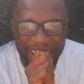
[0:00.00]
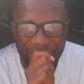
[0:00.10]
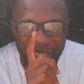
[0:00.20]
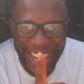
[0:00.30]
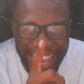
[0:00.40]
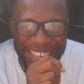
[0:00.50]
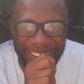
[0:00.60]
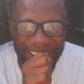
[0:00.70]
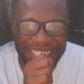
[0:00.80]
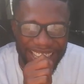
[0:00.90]
Oh, like
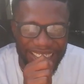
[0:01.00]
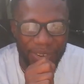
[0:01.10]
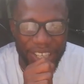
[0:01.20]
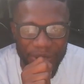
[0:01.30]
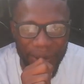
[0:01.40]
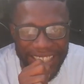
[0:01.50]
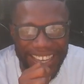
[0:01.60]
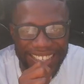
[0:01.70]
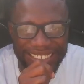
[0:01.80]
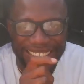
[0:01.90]
and wash anywhere you
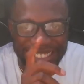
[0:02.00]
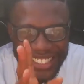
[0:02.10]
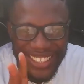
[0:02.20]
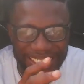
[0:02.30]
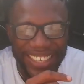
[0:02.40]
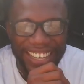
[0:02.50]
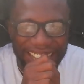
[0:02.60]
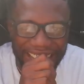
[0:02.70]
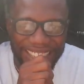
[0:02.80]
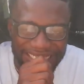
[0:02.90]
want dancing, Dino,
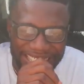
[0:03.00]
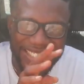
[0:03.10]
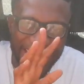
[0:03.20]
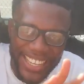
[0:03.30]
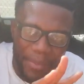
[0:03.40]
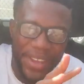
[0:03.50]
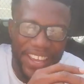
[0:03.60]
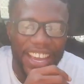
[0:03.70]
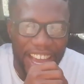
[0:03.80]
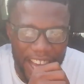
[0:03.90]
a test and
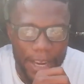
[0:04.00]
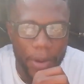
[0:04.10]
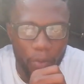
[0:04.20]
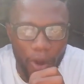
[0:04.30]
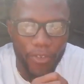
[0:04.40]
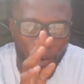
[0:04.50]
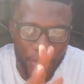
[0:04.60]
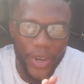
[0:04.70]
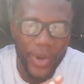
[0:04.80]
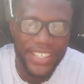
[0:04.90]
yammy, and a boa
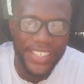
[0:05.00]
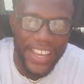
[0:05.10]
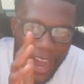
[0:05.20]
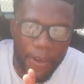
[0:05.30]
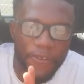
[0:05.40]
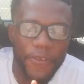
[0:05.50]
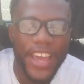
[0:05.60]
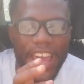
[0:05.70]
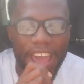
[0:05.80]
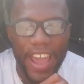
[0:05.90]
for me the Wessie. Have
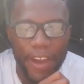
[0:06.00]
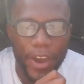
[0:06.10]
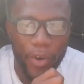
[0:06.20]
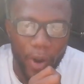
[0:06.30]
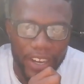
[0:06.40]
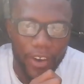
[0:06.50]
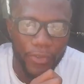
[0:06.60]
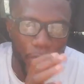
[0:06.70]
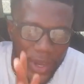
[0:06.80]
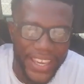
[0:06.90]
a very
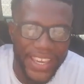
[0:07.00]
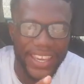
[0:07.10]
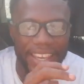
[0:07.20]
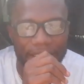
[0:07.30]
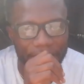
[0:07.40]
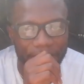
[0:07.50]
wonderful week.